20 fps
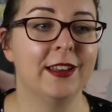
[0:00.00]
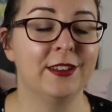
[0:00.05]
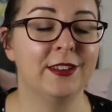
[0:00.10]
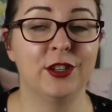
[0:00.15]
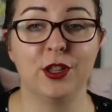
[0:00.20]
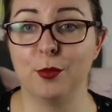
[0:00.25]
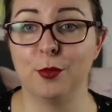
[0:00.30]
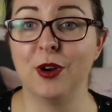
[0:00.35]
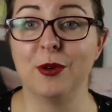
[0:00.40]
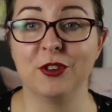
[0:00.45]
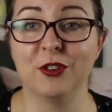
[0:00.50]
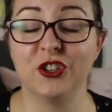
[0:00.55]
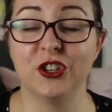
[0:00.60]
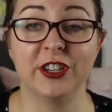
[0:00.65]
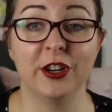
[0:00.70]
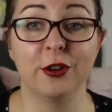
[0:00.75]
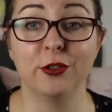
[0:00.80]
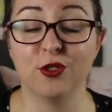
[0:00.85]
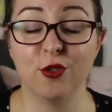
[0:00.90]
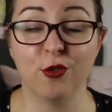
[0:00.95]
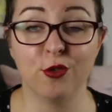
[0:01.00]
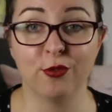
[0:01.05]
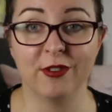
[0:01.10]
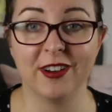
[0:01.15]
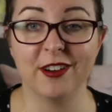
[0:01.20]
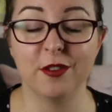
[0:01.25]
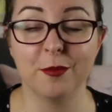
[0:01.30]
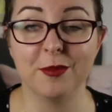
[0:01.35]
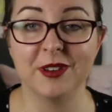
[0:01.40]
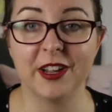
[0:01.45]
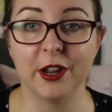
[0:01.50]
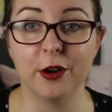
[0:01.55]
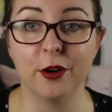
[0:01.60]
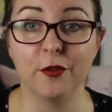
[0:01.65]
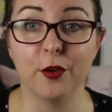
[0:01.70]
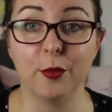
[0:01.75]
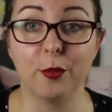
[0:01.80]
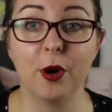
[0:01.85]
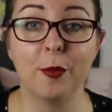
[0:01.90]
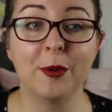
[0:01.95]
to the point where she tells all three of them to get off
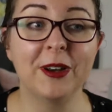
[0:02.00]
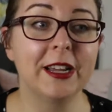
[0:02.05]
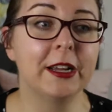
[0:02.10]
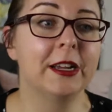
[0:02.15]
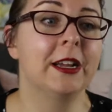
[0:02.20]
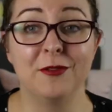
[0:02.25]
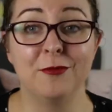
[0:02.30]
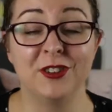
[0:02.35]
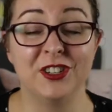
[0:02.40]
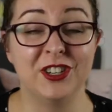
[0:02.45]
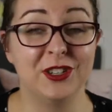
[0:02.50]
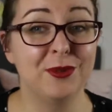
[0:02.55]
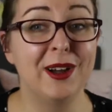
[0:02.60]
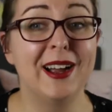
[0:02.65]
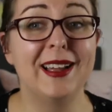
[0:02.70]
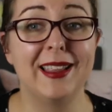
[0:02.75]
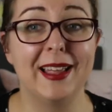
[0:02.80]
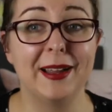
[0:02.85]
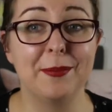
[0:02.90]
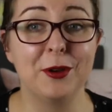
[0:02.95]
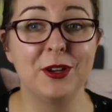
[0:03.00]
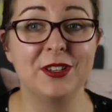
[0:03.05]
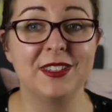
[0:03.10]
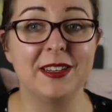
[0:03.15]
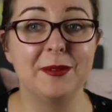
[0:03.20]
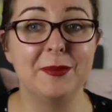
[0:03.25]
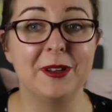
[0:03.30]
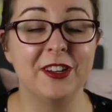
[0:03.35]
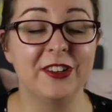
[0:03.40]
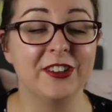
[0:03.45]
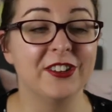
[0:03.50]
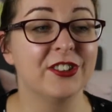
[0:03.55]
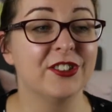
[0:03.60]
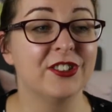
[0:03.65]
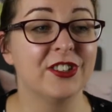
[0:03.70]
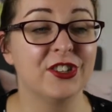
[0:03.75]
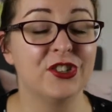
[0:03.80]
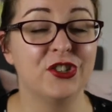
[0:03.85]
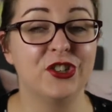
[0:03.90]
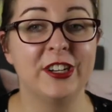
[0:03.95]
her property, which is why I like Mercy,
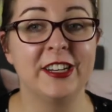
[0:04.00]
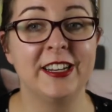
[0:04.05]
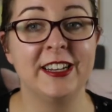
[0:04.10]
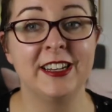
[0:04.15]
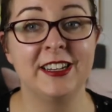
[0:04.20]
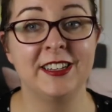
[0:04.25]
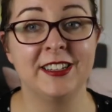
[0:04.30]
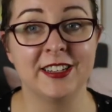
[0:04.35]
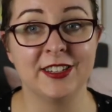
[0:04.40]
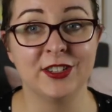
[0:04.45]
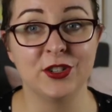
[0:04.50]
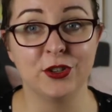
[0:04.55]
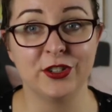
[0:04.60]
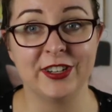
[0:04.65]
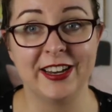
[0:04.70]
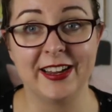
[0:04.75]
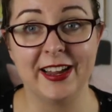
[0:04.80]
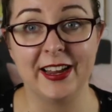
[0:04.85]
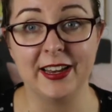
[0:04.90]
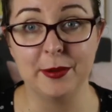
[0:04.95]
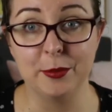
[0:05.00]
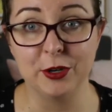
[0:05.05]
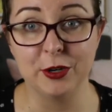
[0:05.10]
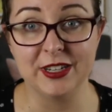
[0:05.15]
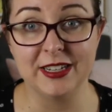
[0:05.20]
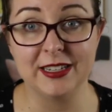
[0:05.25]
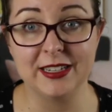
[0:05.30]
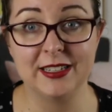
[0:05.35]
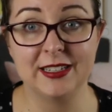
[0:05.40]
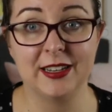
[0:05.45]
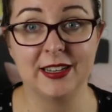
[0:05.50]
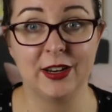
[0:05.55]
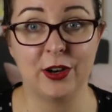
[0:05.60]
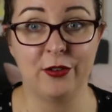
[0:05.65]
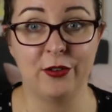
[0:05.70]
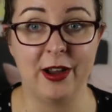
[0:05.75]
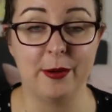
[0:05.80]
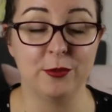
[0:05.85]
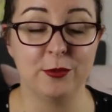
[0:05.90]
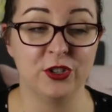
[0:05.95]
because she does not take anybody's
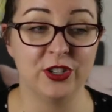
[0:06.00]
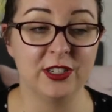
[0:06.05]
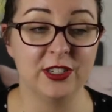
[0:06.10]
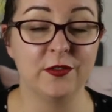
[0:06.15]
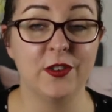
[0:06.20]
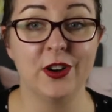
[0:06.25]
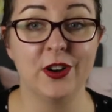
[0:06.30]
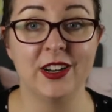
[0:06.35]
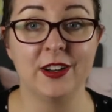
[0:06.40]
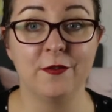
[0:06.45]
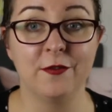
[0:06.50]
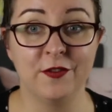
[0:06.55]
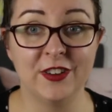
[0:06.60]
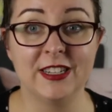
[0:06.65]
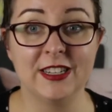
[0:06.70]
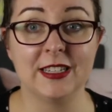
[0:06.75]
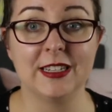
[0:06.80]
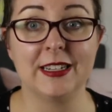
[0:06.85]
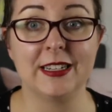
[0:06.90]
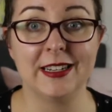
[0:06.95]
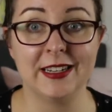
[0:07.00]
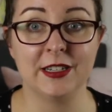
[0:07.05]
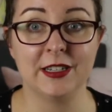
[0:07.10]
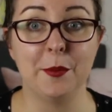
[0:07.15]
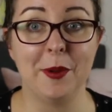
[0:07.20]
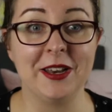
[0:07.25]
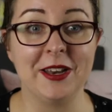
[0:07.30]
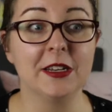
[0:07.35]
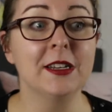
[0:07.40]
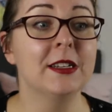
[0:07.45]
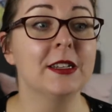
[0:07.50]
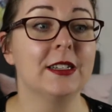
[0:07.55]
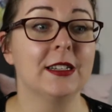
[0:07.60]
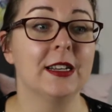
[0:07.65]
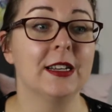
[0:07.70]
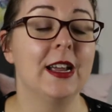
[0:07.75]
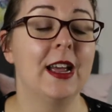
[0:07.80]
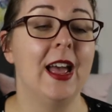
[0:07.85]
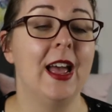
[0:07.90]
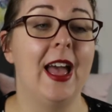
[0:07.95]
crap. She's very fiercely independent,
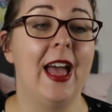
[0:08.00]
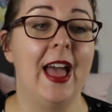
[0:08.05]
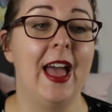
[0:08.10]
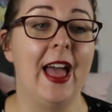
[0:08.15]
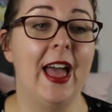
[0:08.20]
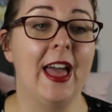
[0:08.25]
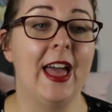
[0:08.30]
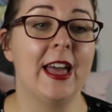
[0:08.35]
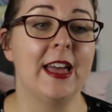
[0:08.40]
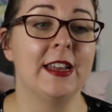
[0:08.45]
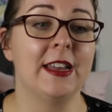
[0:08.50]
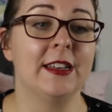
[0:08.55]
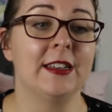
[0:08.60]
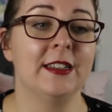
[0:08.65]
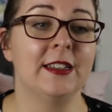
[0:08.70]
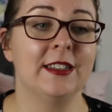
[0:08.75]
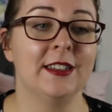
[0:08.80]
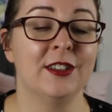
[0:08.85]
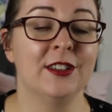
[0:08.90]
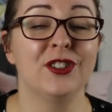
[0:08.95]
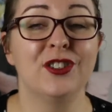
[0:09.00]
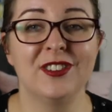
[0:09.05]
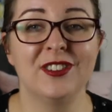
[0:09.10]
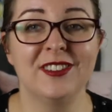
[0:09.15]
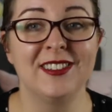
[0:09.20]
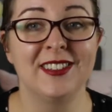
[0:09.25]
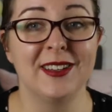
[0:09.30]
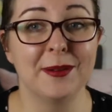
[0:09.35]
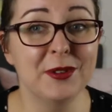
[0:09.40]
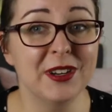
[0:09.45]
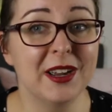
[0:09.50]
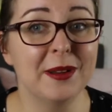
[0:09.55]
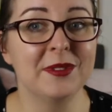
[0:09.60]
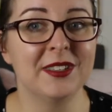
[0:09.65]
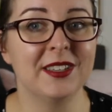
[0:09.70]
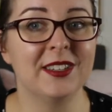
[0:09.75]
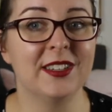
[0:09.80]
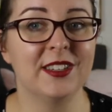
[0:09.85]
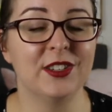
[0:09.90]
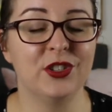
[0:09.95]
and sometimes
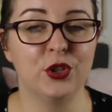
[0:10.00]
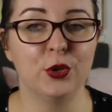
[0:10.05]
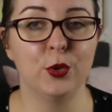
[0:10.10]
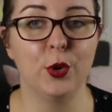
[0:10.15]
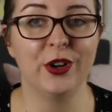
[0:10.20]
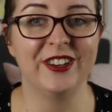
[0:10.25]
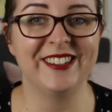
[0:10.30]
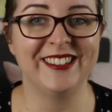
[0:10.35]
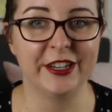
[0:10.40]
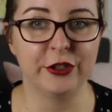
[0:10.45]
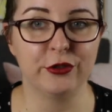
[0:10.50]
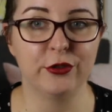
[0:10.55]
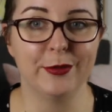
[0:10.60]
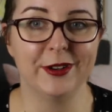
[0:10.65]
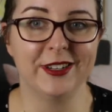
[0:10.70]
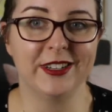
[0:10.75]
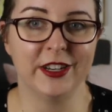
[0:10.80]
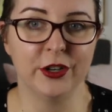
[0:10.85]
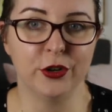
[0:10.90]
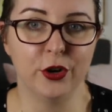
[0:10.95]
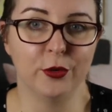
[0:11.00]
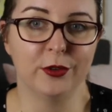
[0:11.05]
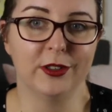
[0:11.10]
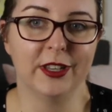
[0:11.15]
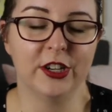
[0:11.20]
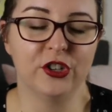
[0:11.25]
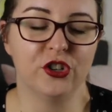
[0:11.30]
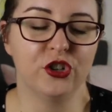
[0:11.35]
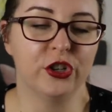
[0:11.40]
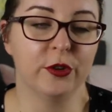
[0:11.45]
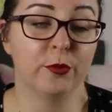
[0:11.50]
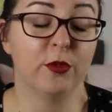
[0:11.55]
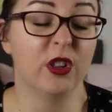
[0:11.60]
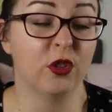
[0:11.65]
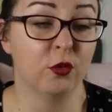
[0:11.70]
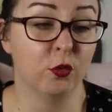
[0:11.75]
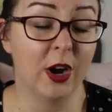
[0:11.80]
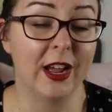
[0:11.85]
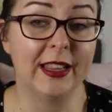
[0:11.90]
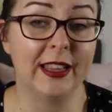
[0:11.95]
this is to her detriment in her relationship with
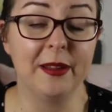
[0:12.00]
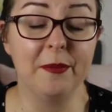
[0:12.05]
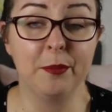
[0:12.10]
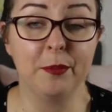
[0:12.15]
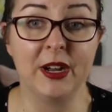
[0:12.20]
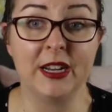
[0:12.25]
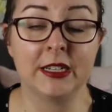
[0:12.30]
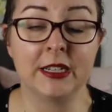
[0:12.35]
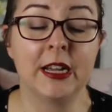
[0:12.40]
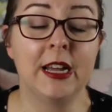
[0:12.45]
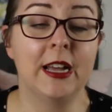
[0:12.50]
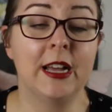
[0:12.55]
Riley, but